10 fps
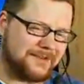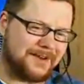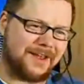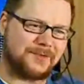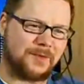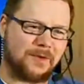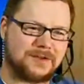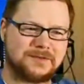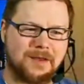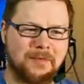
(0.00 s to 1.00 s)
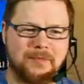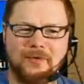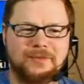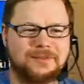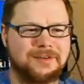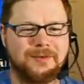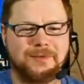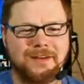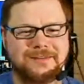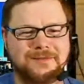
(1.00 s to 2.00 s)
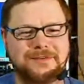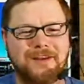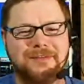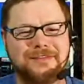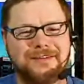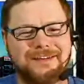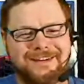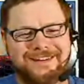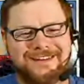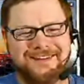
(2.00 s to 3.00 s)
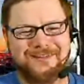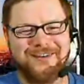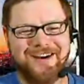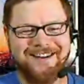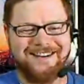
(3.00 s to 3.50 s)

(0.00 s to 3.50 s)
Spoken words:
as we watched a couple movies, we've done some stuff, right?